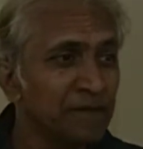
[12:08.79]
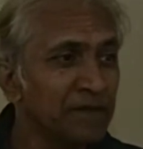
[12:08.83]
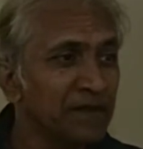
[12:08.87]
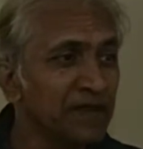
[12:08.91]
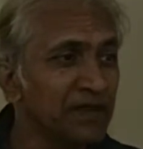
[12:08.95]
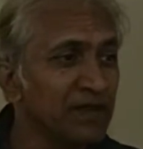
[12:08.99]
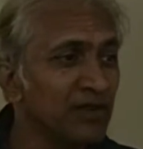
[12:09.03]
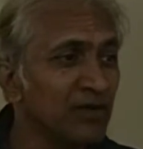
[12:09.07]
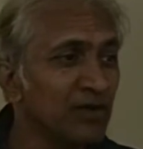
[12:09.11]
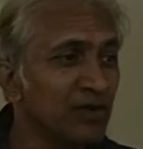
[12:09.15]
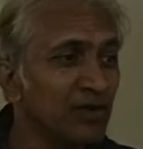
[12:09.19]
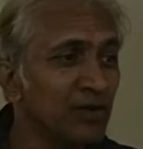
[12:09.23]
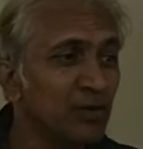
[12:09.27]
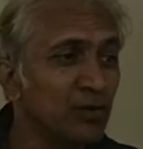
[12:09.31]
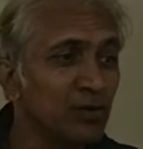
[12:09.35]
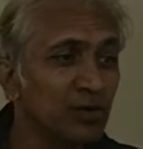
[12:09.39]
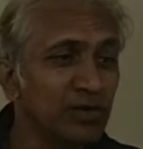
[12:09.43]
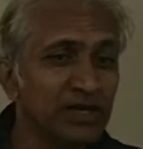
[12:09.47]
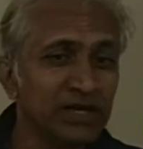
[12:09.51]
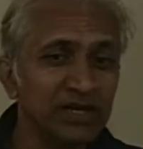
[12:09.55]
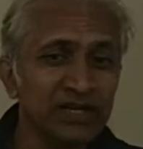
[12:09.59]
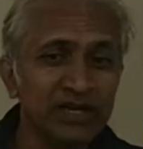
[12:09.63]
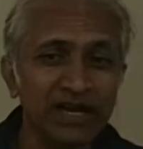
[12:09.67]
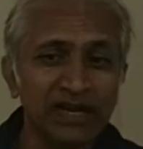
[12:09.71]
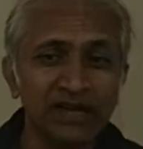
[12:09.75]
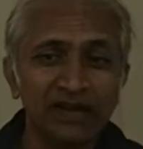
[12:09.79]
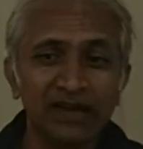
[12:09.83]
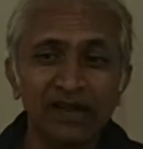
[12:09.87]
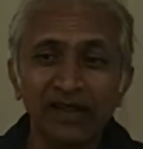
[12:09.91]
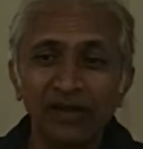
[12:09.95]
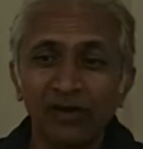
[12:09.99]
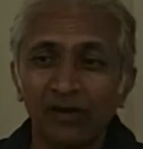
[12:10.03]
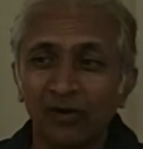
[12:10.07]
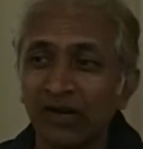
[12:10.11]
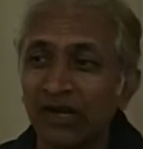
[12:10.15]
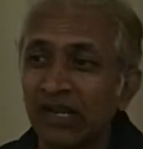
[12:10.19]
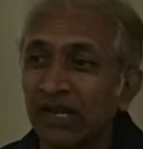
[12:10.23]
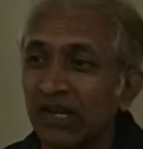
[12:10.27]
Then you are good at
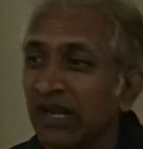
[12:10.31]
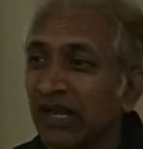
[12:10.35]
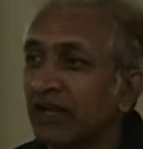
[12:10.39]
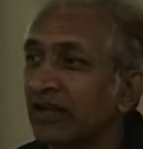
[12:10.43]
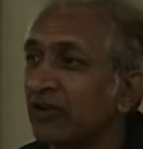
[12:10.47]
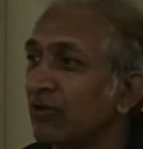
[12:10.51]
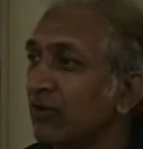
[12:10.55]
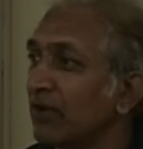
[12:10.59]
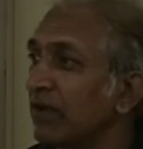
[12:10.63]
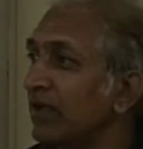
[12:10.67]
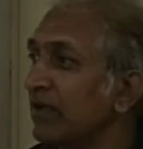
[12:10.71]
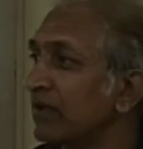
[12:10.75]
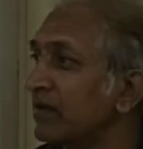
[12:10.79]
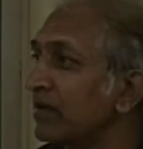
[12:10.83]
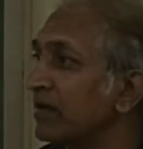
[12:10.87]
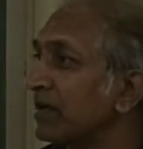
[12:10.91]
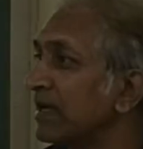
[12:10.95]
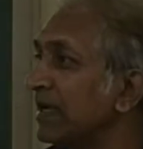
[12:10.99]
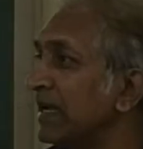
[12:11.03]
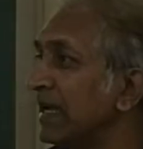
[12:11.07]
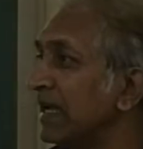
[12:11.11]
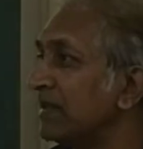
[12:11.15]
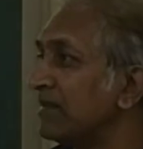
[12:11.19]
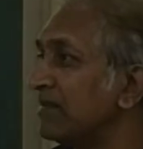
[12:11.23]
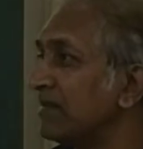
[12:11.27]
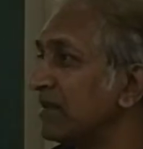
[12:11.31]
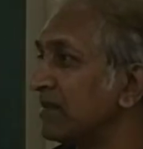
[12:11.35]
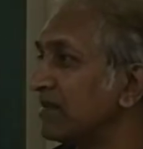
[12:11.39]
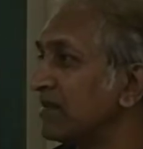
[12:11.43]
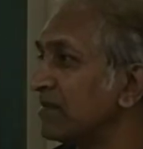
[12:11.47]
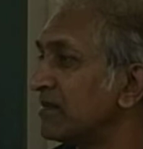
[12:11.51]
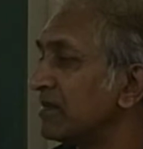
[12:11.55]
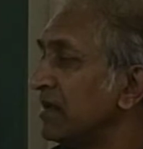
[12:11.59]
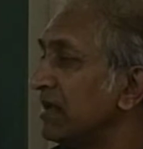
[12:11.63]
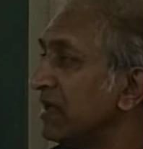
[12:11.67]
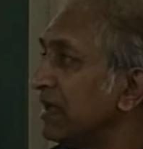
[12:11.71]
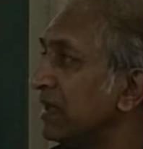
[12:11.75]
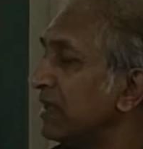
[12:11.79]
handling all electronic gadgets.